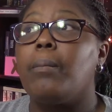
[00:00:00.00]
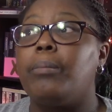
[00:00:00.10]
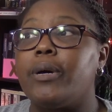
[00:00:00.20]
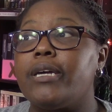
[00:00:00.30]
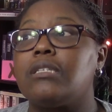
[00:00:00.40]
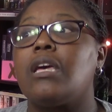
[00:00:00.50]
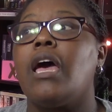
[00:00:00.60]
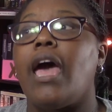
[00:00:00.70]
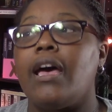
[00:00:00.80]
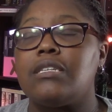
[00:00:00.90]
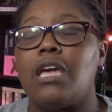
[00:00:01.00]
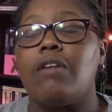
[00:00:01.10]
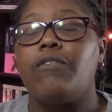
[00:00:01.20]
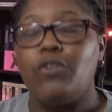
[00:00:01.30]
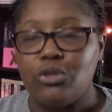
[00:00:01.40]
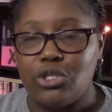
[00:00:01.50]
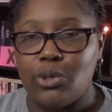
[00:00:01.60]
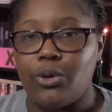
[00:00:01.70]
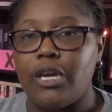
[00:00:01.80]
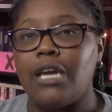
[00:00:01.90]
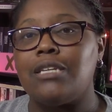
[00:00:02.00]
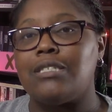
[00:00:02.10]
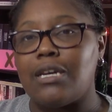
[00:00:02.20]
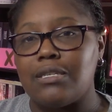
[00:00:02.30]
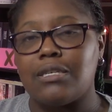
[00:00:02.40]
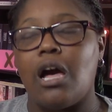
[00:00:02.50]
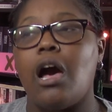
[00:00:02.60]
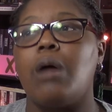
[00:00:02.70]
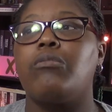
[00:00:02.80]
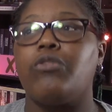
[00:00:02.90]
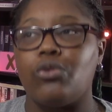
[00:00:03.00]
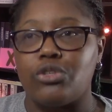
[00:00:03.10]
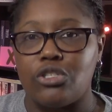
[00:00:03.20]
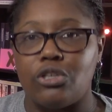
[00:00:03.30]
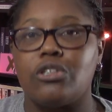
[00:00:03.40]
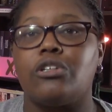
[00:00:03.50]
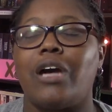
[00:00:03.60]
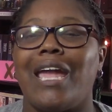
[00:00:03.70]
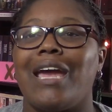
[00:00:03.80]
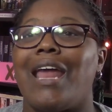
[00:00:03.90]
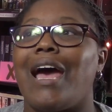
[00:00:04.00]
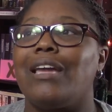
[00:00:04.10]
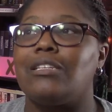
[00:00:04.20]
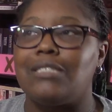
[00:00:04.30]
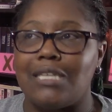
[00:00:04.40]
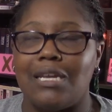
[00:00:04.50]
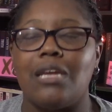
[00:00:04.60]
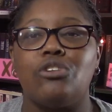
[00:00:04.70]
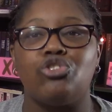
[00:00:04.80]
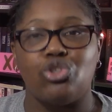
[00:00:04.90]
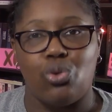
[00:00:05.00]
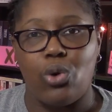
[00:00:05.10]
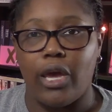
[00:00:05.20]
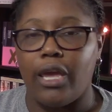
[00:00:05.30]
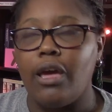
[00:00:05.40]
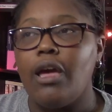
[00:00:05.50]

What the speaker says: But as a full story, it does come full circle, and I did enjoy